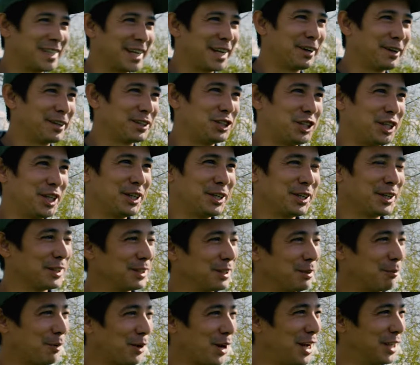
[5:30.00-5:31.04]
Derek Jeter or
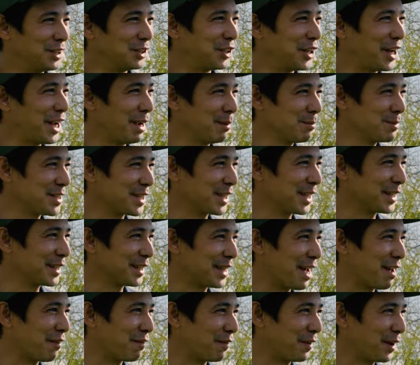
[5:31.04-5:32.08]
LeBron James to get
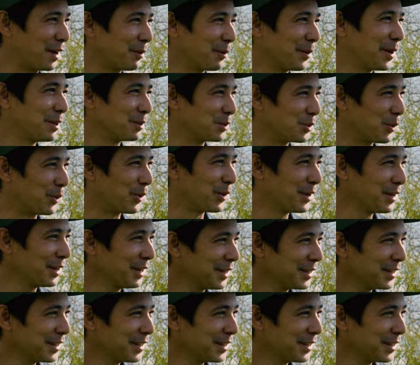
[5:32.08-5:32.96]
that farewell tour.